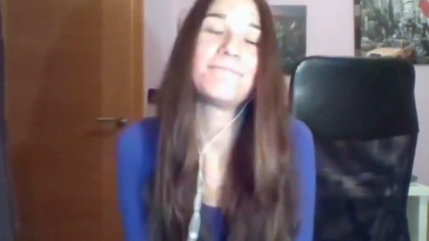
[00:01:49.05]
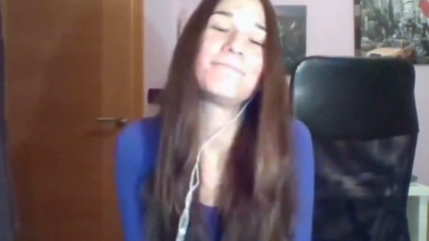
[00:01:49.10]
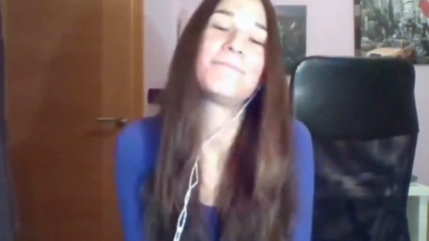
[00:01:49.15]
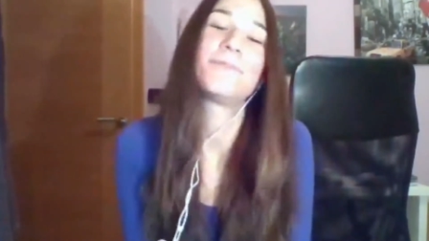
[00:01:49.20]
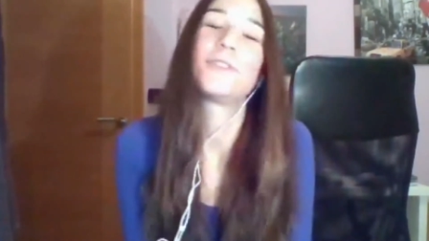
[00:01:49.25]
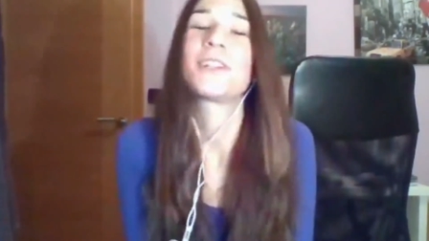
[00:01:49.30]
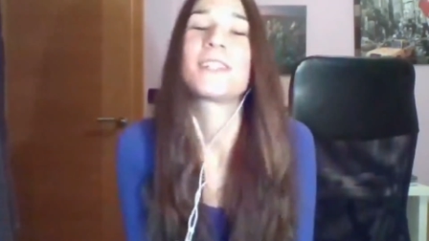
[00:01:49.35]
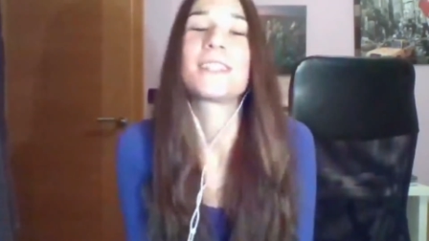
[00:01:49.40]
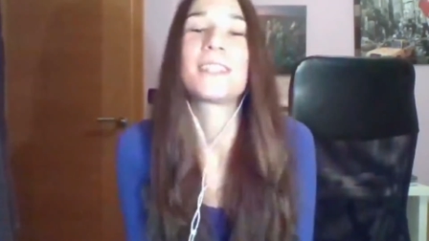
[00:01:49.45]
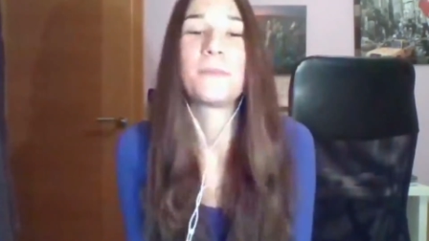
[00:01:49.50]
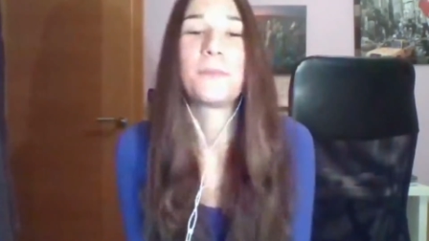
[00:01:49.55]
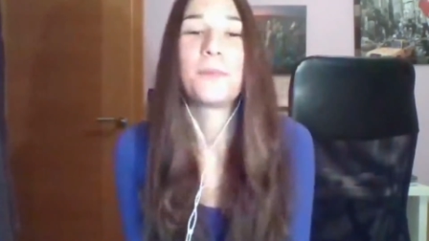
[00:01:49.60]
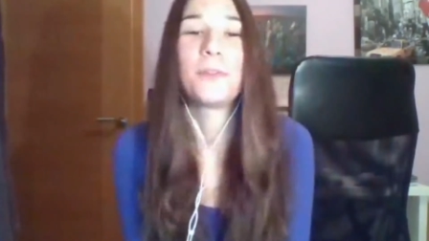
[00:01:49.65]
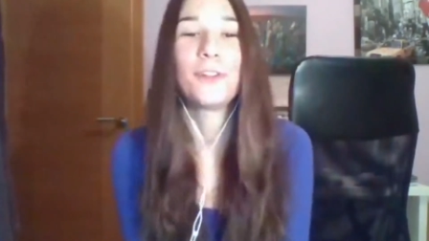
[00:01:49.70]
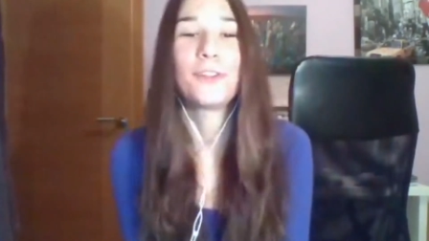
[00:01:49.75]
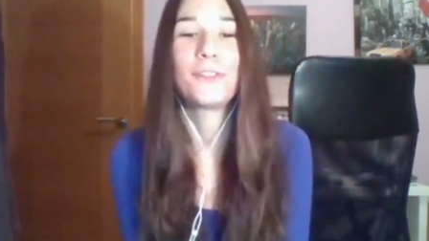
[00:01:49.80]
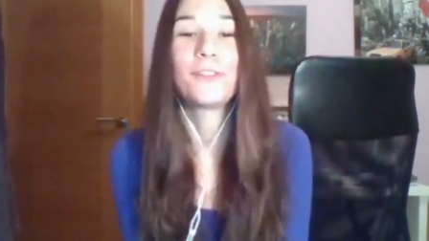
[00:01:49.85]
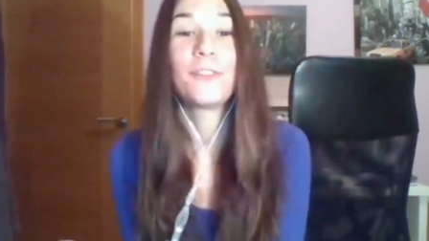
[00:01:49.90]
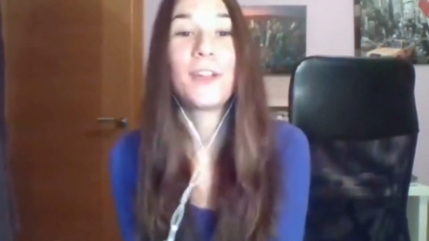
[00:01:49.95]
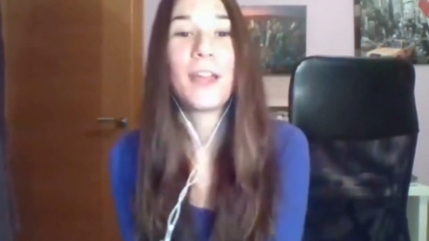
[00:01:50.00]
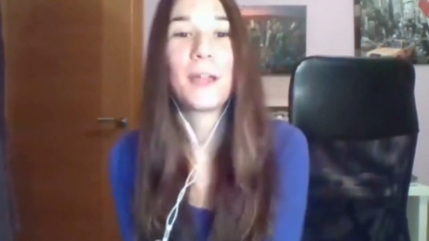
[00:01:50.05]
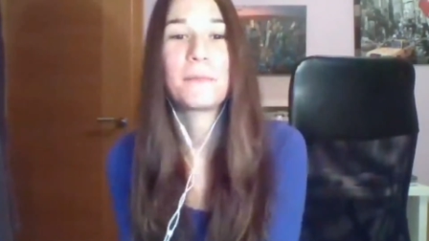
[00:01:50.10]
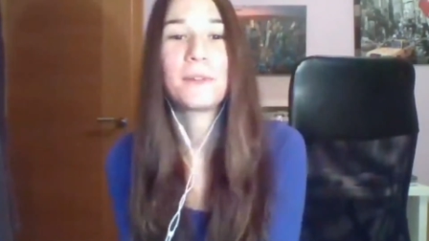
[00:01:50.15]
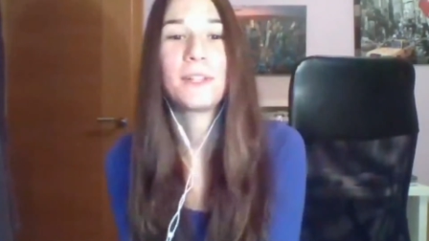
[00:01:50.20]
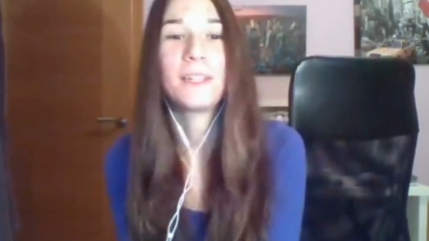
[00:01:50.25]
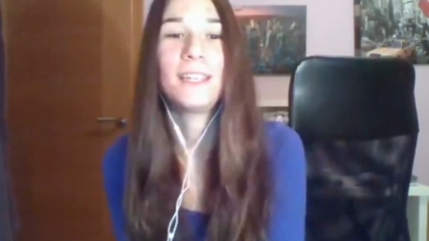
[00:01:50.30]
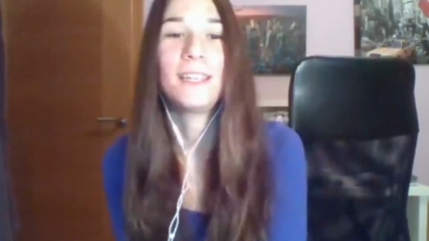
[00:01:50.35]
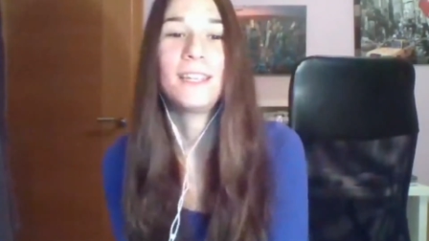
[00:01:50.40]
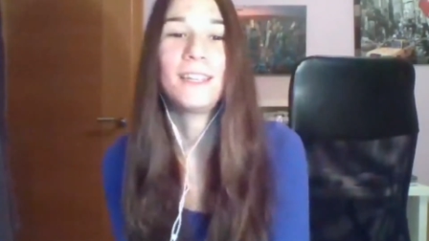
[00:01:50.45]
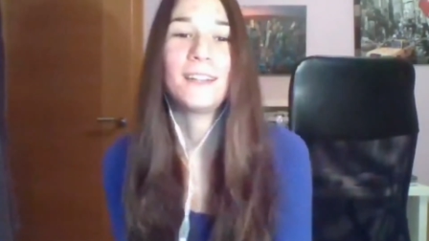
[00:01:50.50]
for example, your
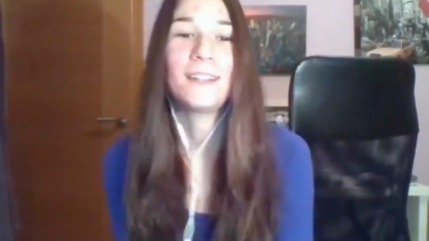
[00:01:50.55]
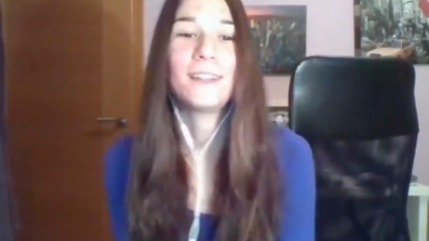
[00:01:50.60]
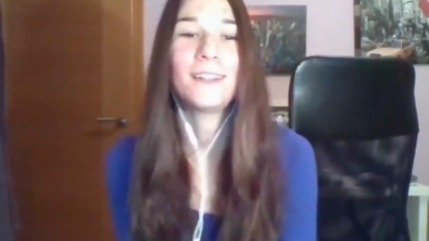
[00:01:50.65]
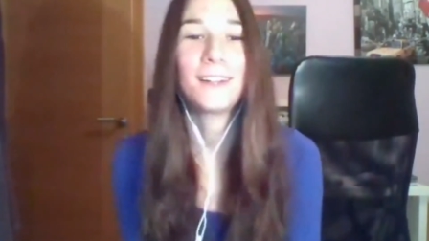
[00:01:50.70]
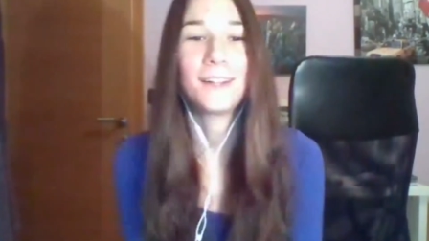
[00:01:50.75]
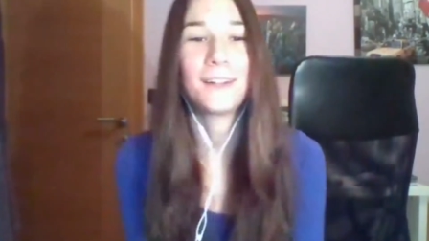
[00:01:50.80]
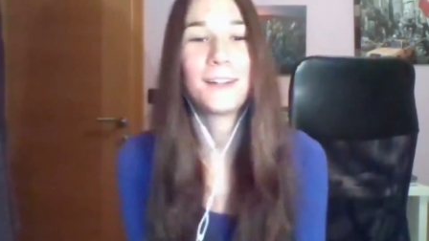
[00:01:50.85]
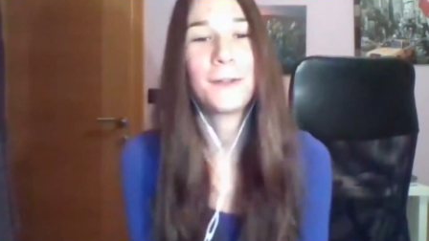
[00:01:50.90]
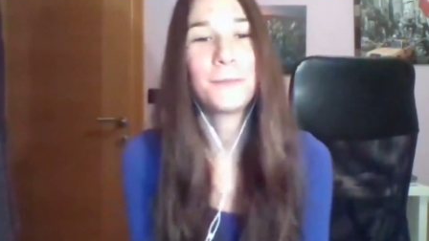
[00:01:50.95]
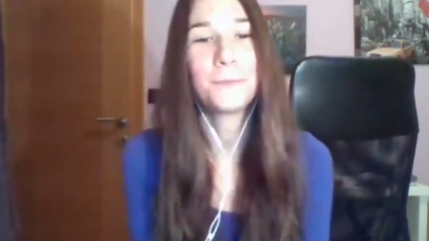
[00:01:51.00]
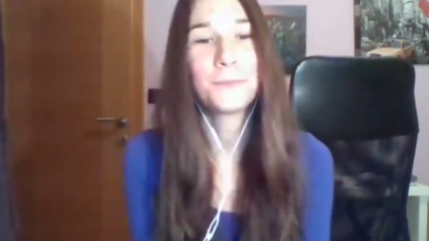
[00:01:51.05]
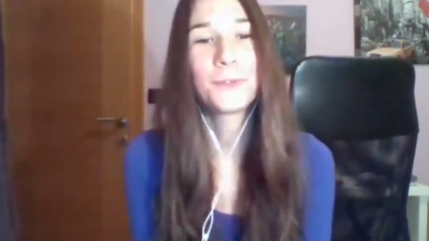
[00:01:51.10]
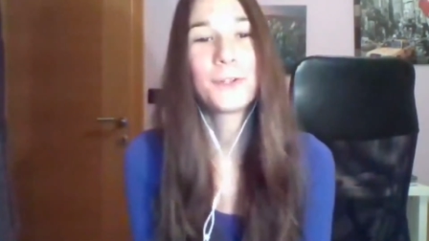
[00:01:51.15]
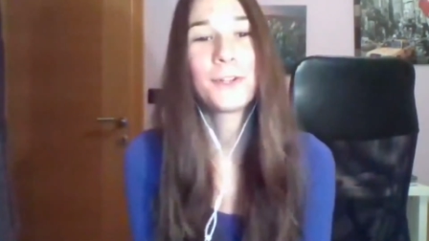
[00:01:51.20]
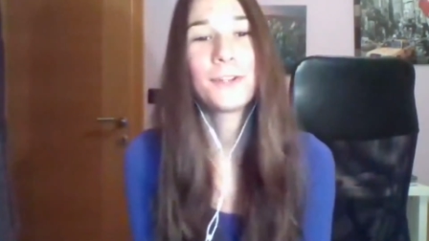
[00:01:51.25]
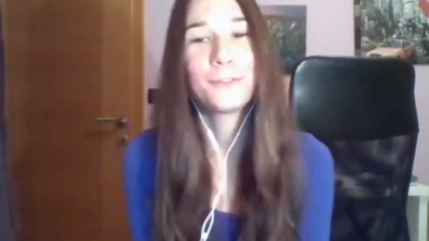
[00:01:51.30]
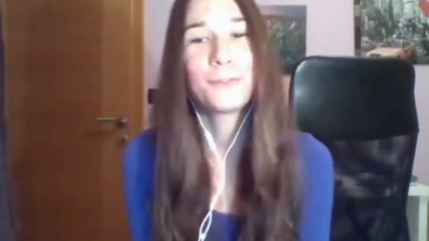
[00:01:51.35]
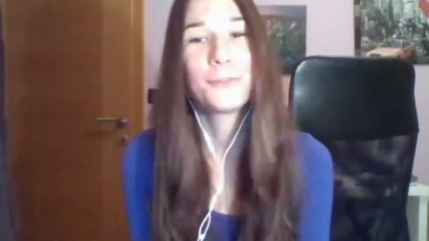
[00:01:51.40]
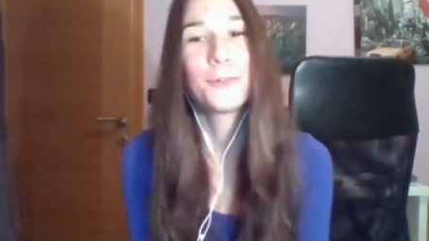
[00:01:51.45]
family, I'm gonna